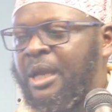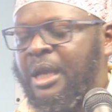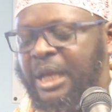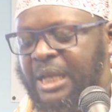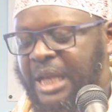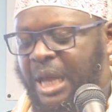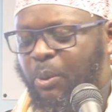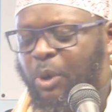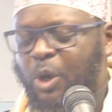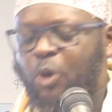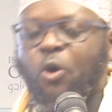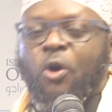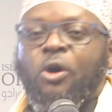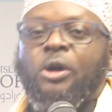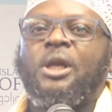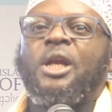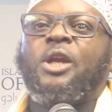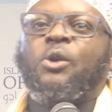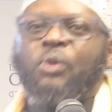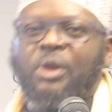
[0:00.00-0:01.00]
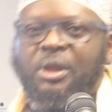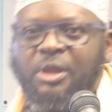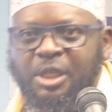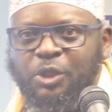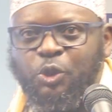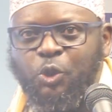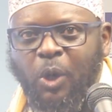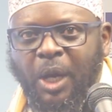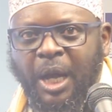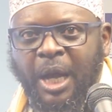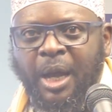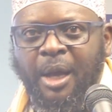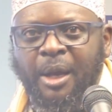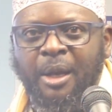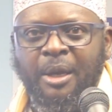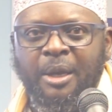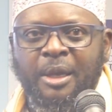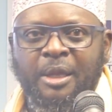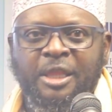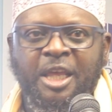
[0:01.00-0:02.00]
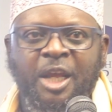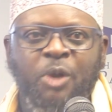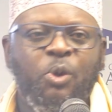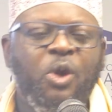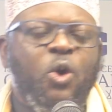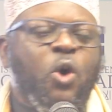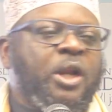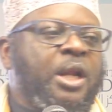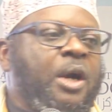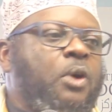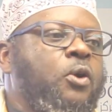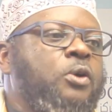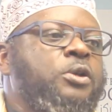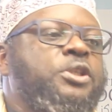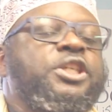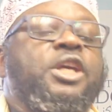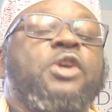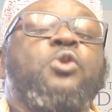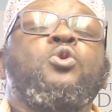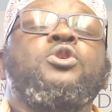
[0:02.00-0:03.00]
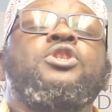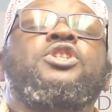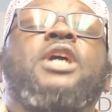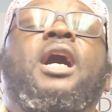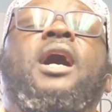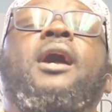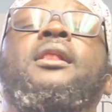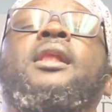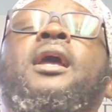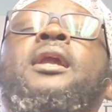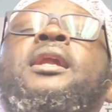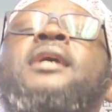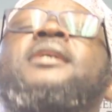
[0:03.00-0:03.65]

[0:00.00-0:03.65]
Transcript: and I will conclude with this dua. Then we're going to continue, inshallah,